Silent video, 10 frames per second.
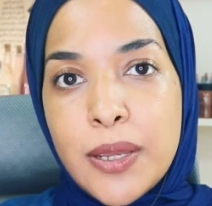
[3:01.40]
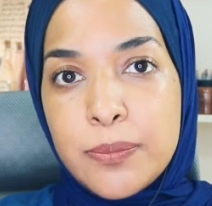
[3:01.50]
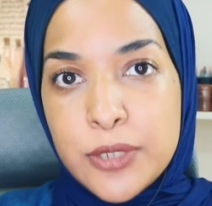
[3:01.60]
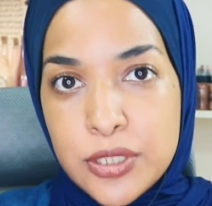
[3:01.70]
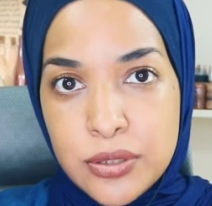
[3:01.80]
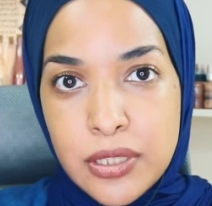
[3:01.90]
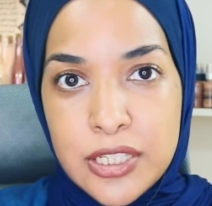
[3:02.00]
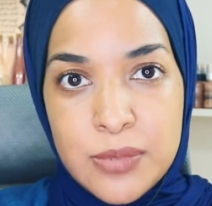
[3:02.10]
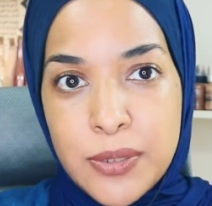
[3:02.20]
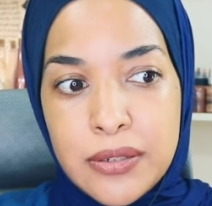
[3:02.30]
personal
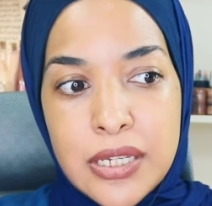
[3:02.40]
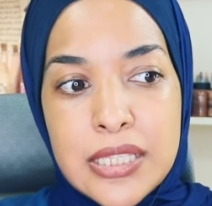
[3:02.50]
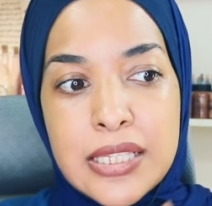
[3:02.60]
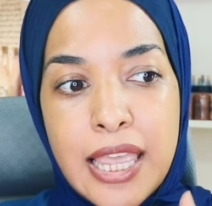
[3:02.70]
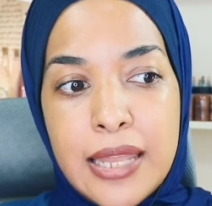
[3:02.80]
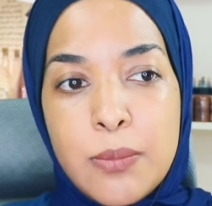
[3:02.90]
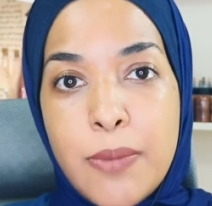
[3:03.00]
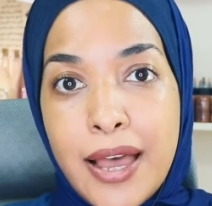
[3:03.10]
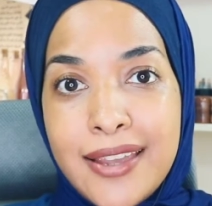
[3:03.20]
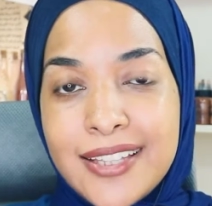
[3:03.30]
experience and
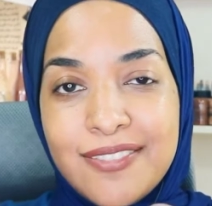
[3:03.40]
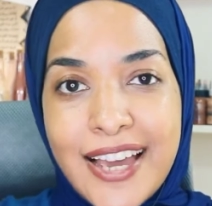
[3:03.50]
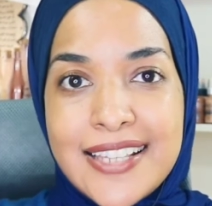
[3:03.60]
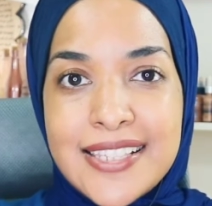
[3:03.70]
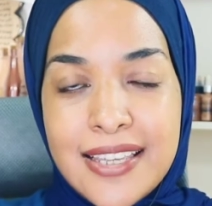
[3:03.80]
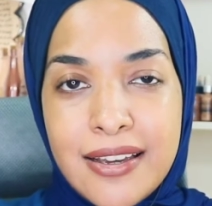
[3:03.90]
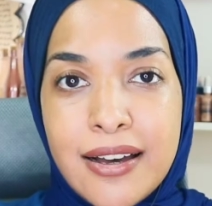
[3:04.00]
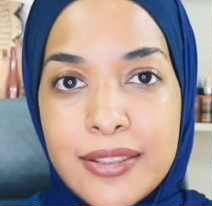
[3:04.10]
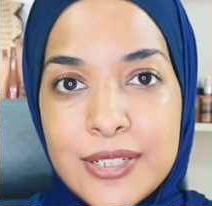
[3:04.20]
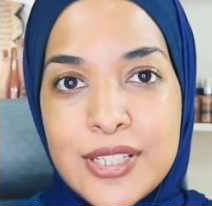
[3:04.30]
by advising
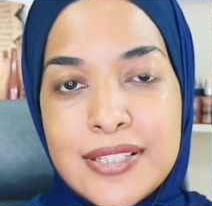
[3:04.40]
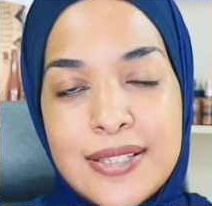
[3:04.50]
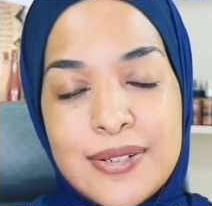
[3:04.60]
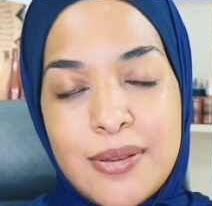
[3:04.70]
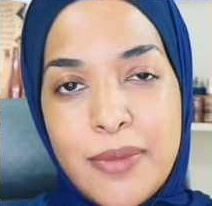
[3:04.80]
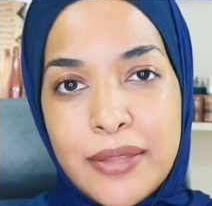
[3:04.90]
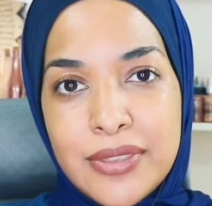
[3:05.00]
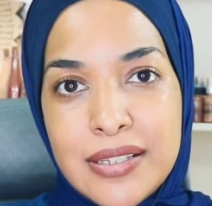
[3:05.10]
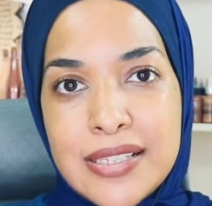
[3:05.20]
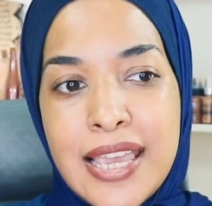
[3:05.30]
other sisters about
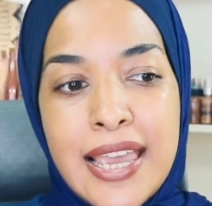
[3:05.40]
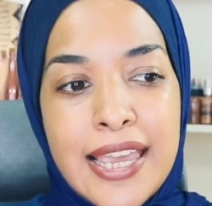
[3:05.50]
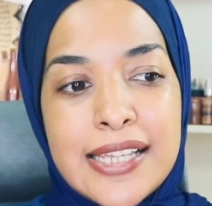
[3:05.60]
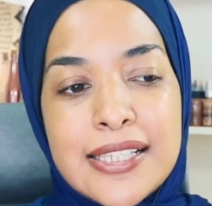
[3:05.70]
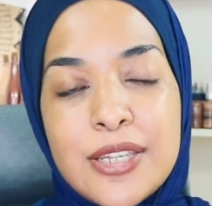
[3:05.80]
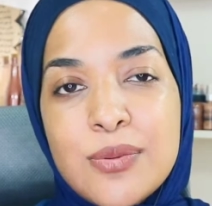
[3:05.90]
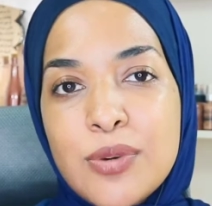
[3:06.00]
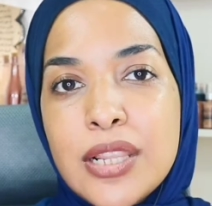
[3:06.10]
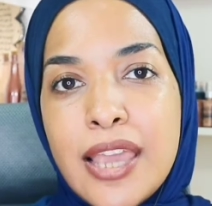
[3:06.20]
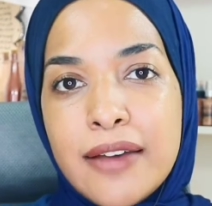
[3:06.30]
this, is that you
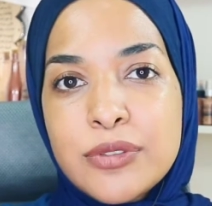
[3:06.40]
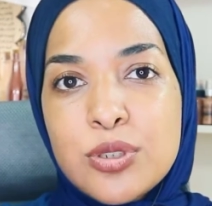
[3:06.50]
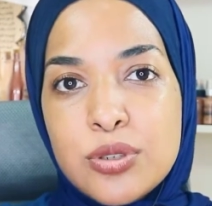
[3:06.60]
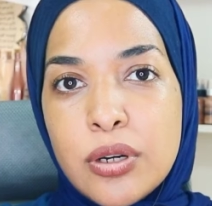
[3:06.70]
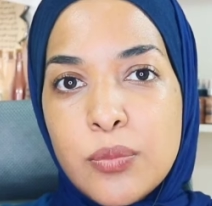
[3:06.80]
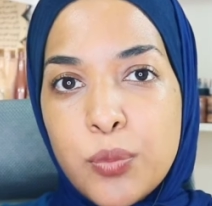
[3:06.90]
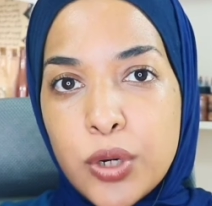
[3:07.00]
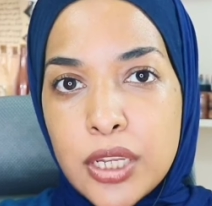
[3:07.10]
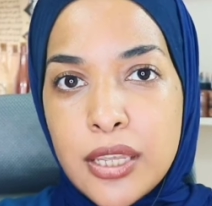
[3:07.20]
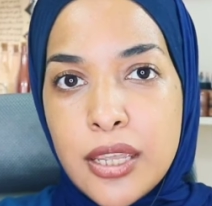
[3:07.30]
really have to start
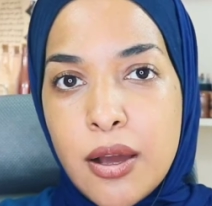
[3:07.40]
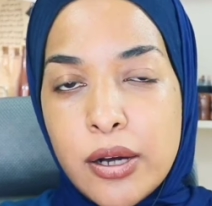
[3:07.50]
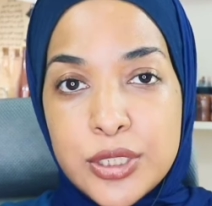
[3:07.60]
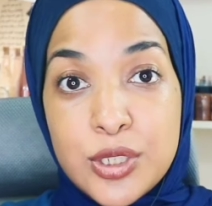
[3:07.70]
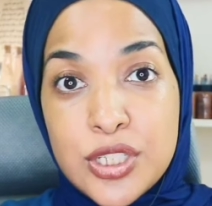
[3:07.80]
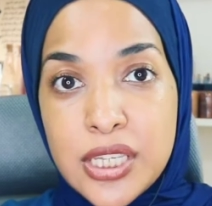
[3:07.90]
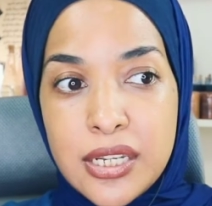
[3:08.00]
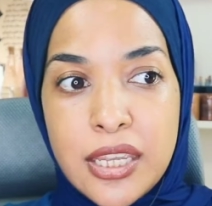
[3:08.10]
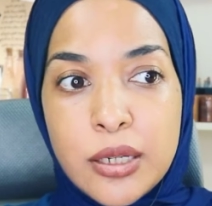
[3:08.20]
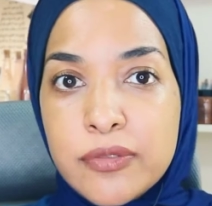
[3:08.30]
working on your
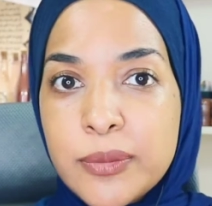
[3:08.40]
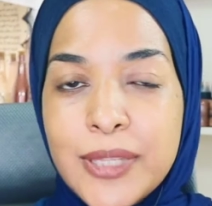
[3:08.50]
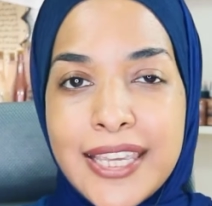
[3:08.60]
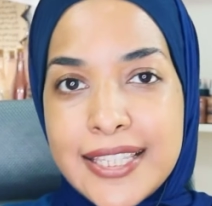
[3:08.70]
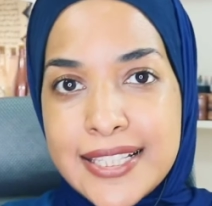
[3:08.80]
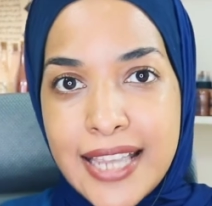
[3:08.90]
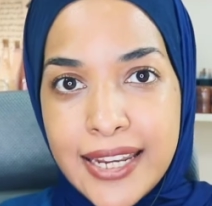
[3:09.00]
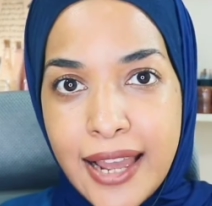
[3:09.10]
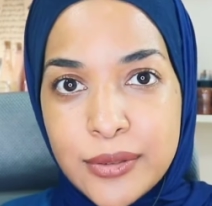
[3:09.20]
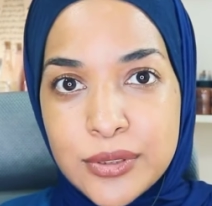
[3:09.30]
skincare from the inside
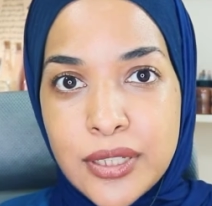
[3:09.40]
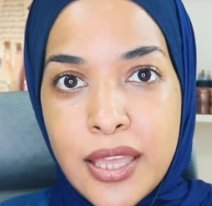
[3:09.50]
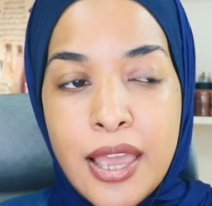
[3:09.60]
out.